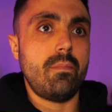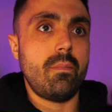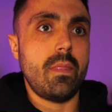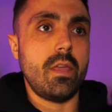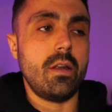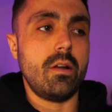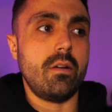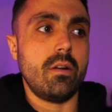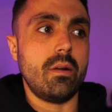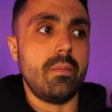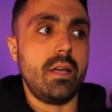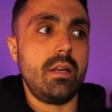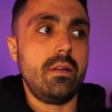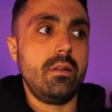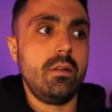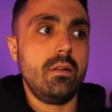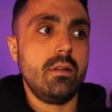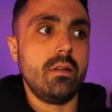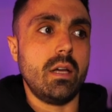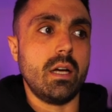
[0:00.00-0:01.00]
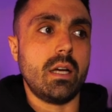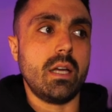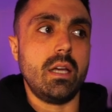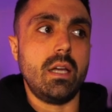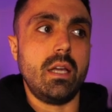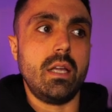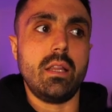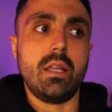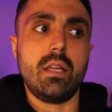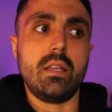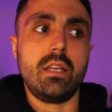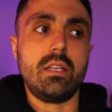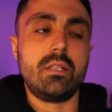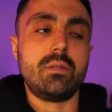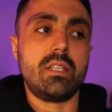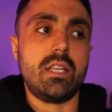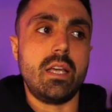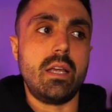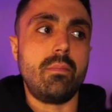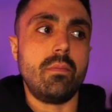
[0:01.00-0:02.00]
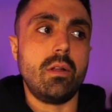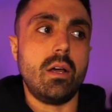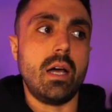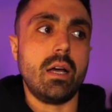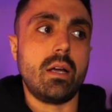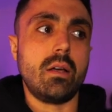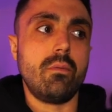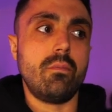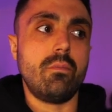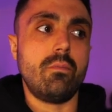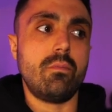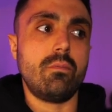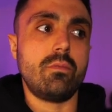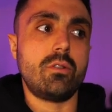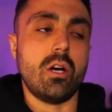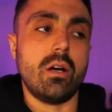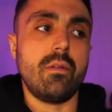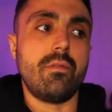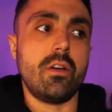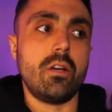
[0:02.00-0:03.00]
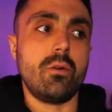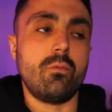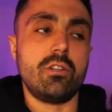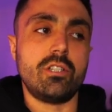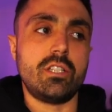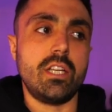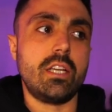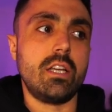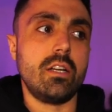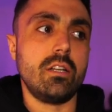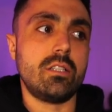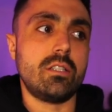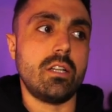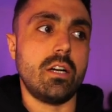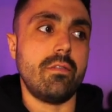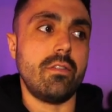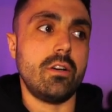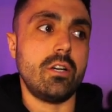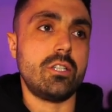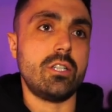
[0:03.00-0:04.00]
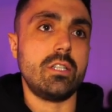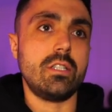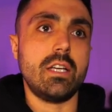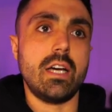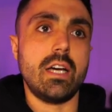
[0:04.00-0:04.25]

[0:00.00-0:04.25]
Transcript: You know what I mean? Like it, these seem like diver- ridiculous diversion